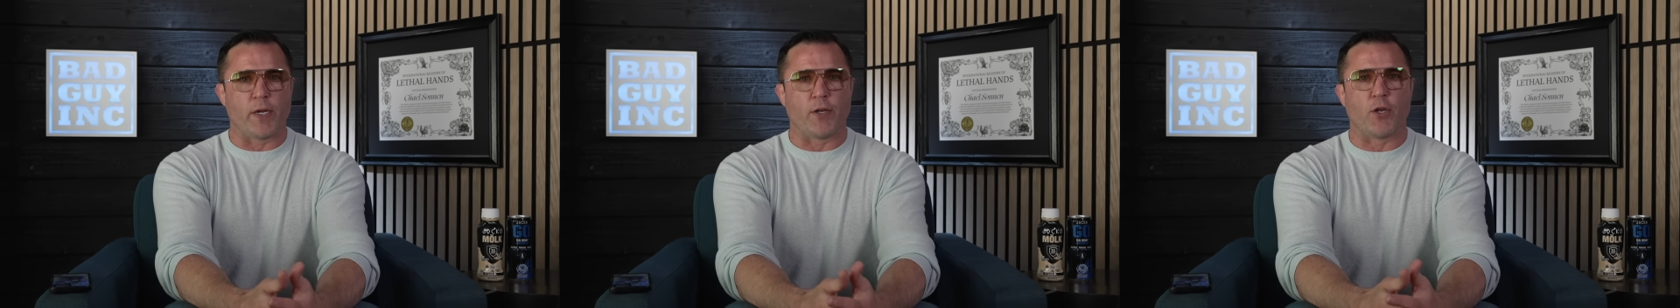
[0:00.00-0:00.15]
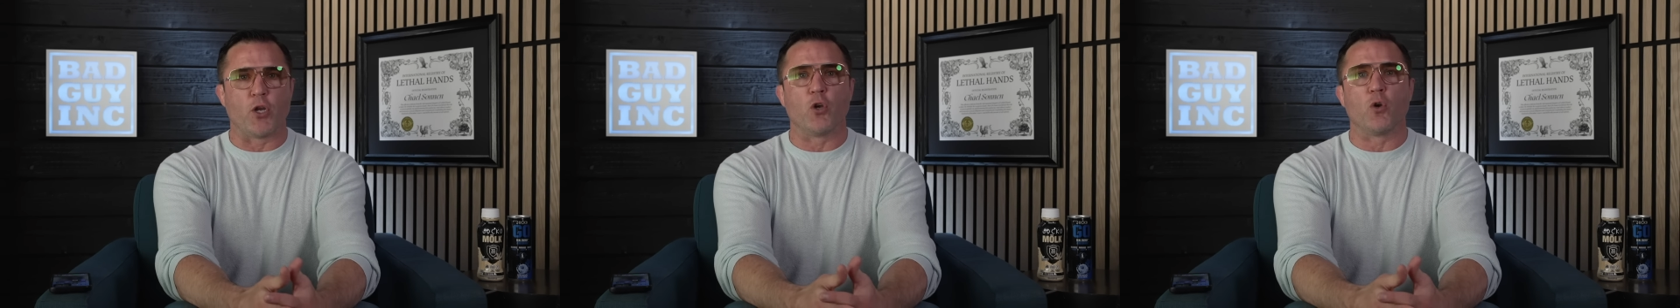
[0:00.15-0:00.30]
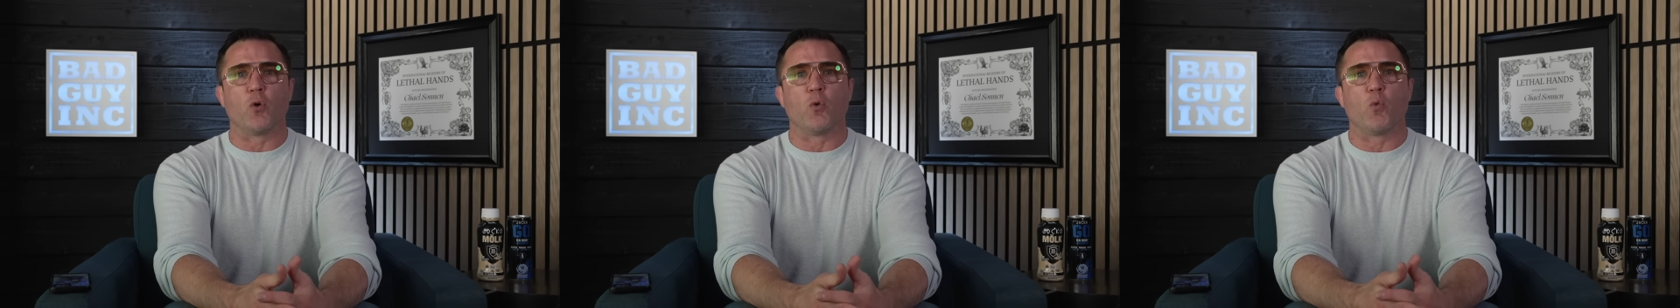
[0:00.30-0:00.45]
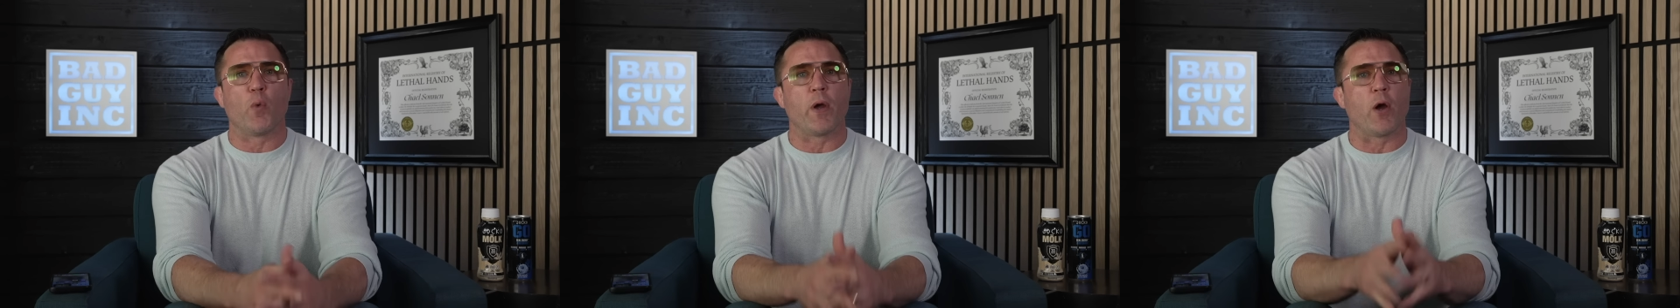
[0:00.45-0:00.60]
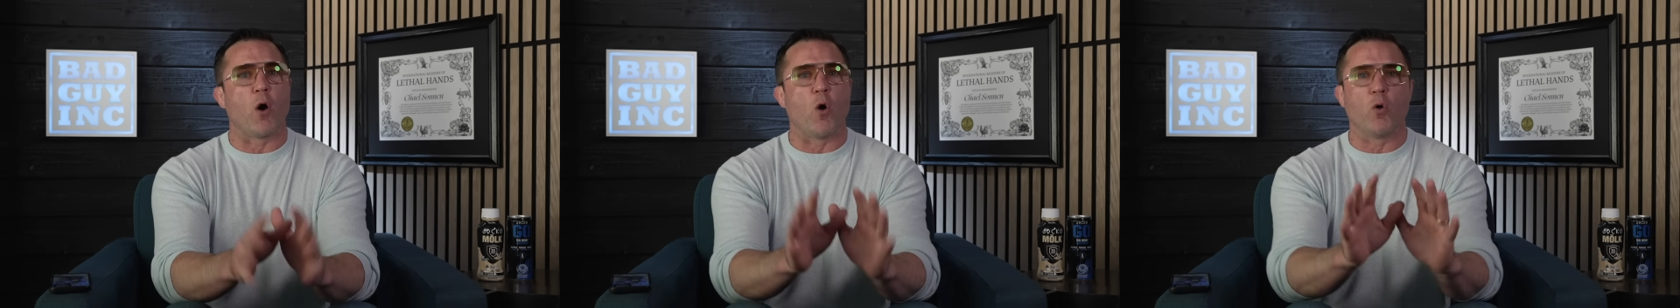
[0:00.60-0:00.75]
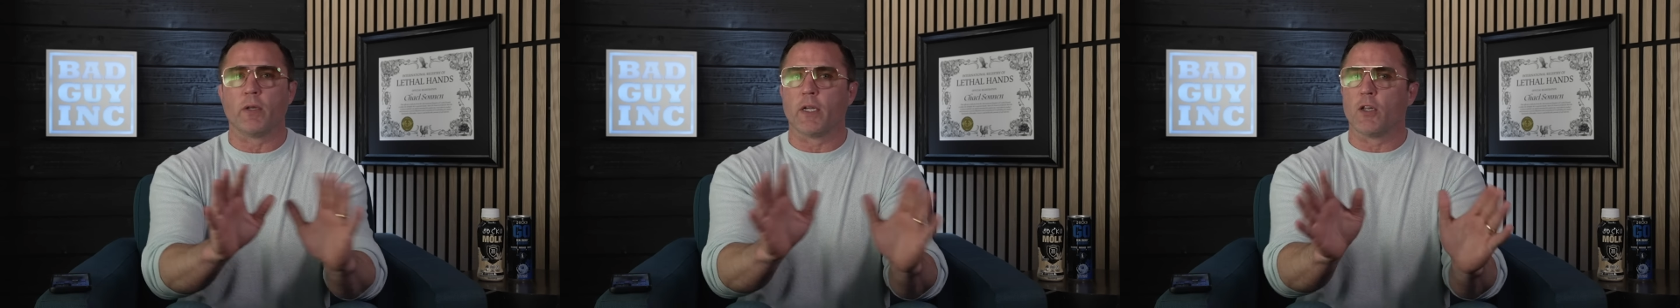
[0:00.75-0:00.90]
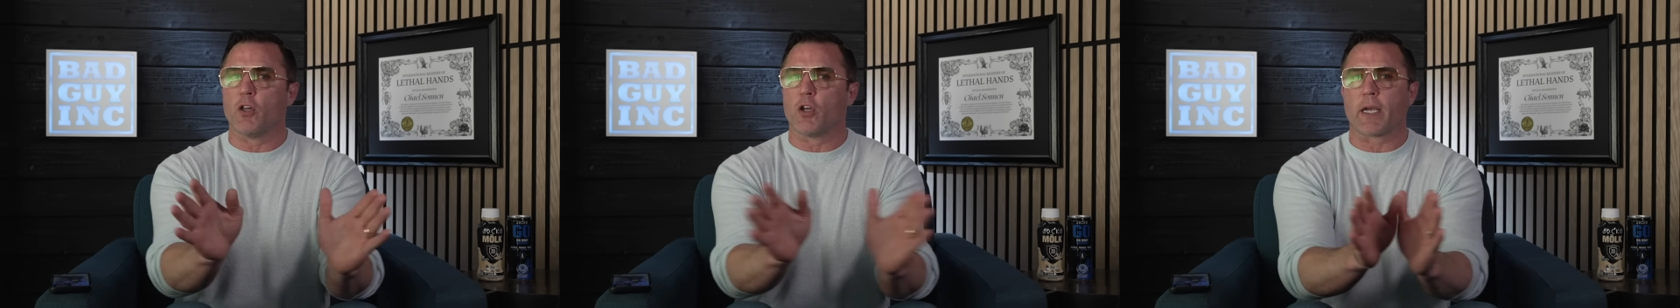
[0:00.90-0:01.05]
do. We
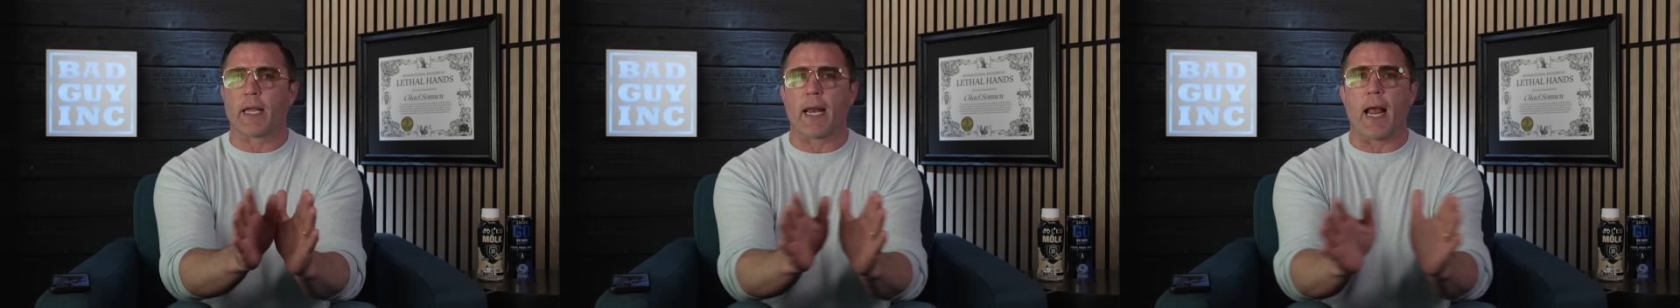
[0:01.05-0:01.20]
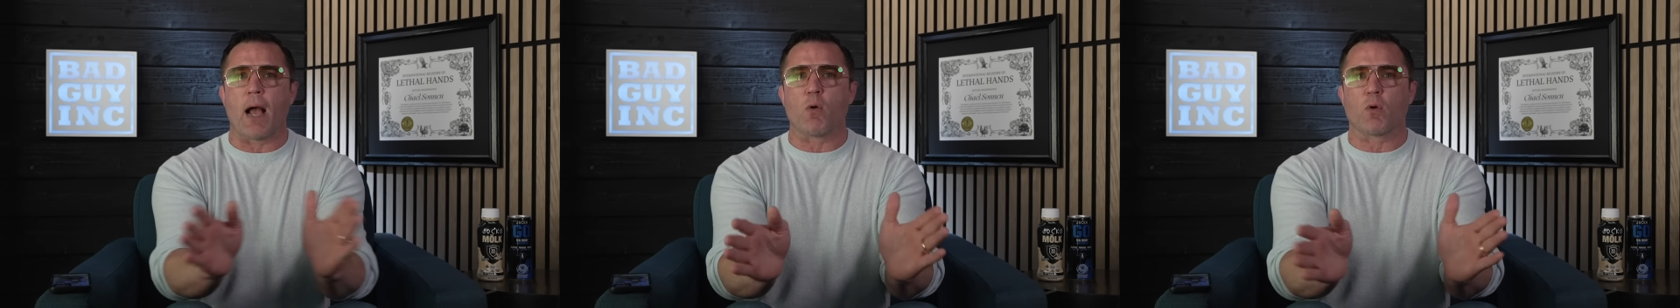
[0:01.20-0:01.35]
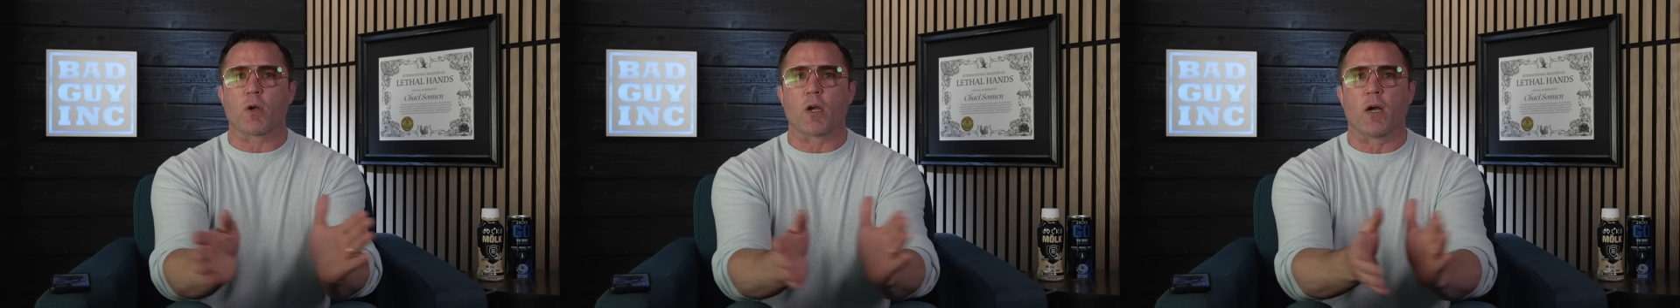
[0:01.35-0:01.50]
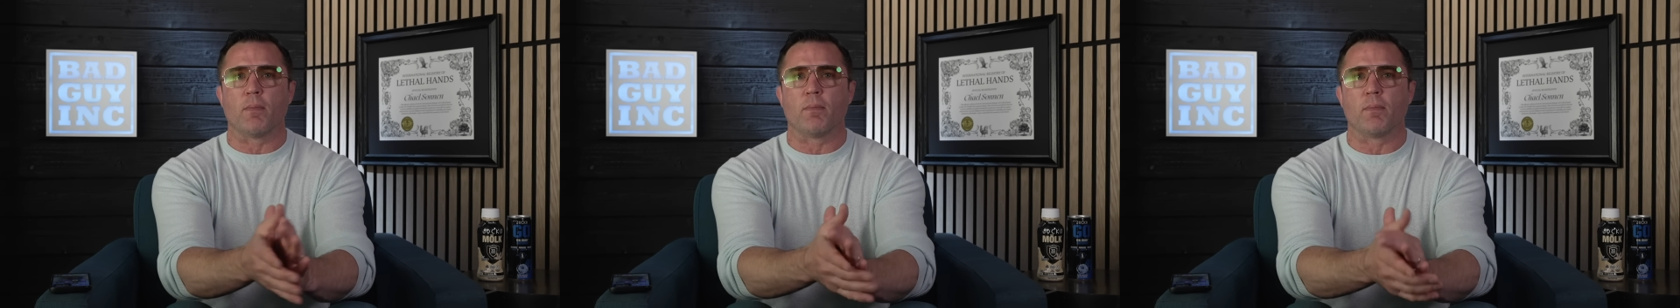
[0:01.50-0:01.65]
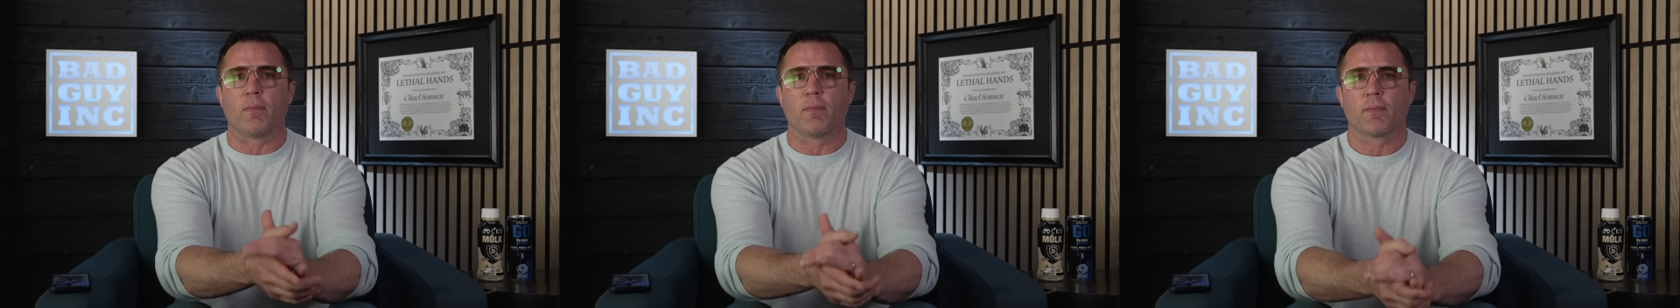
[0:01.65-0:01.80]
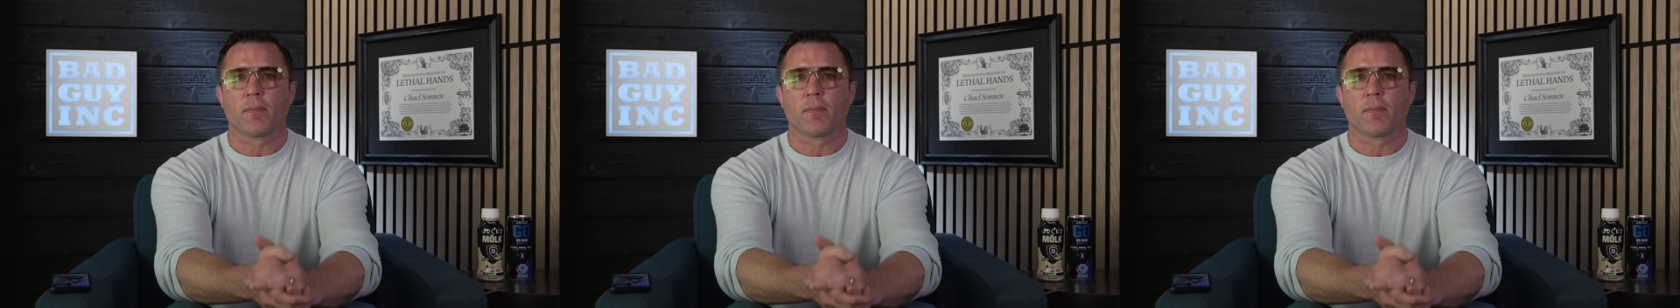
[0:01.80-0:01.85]
only look at outcome.